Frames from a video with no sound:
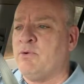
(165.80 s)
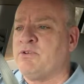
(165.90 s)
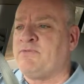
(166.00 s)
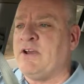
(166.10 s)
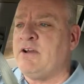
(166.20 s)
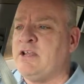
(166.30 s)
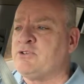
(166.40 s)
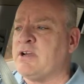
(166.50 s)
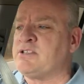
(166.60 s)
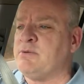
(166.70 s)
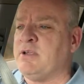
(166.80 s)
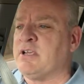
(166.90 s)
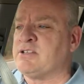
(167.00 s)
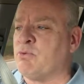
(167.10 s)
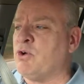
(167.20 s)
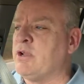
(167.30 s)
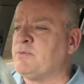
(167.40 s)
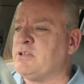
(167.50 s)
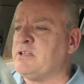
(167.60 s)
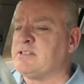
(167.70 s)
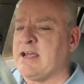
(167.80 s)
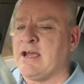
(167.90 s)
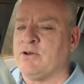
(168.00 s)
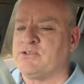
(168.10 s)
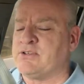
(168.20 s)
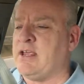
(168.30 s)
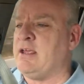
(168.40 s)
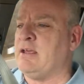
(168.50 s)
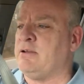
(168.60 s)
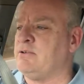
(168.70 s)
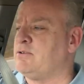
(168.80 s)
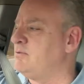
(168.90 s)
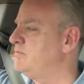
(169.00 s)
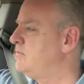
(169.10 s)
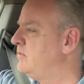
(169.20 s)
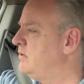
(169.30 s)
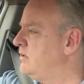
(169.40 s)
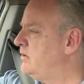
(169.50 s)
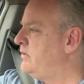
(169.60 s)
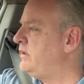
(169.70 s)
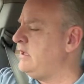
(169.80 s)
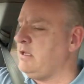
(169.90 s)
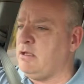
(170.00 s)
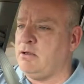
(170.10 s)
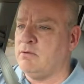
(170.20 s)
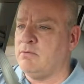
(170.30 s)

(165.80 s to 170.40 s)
It was very interesting because I rolled up to this house, and the